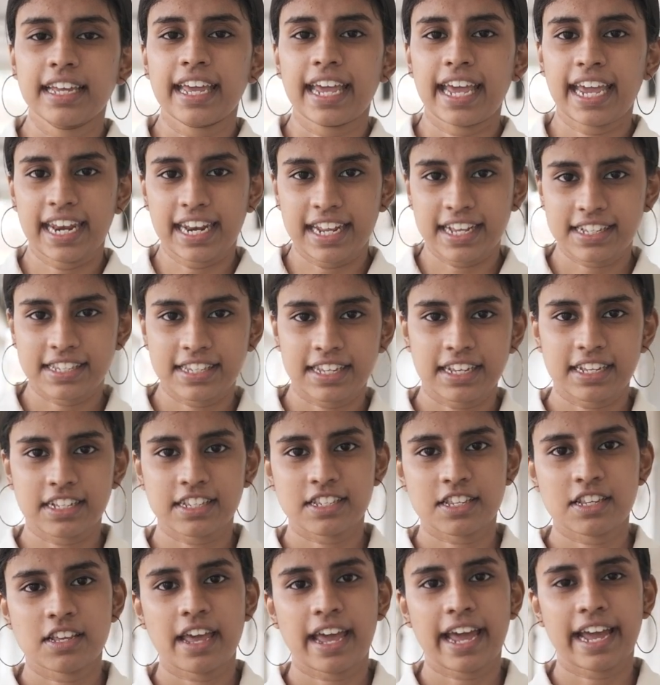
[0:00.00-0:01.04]

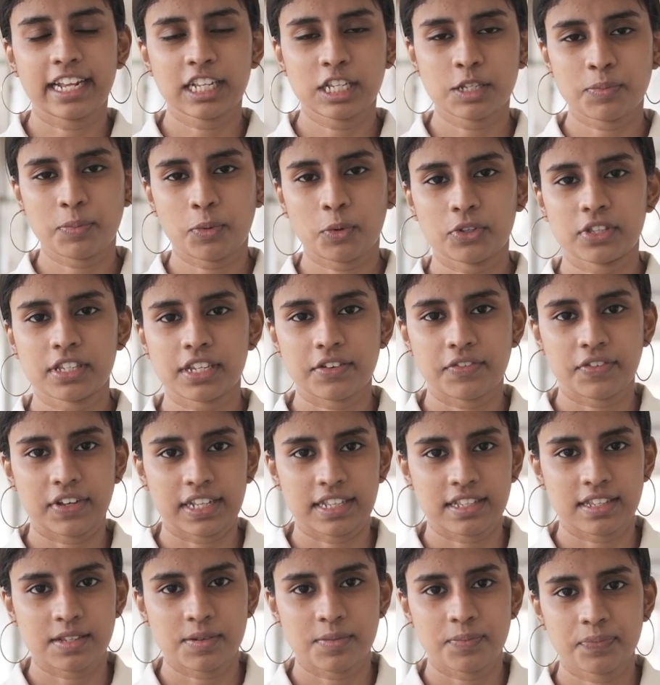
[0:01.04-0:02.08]
NSS and sports
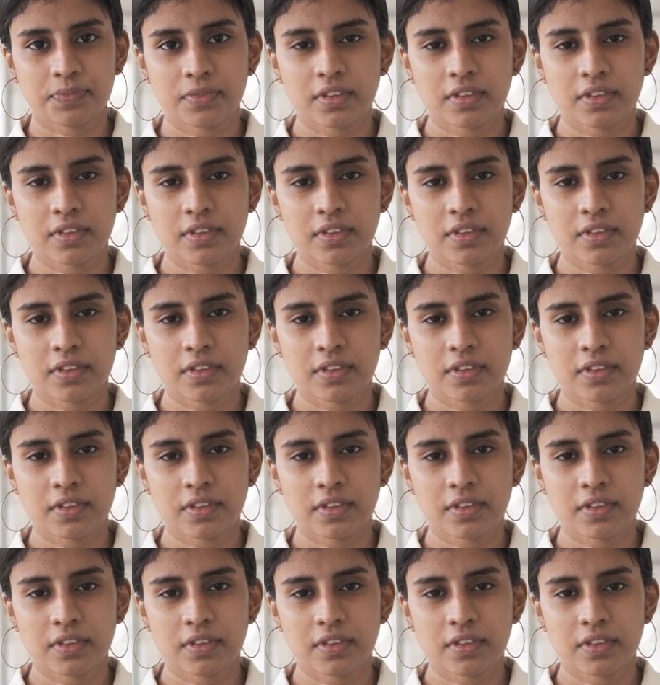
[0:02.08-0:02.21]
events.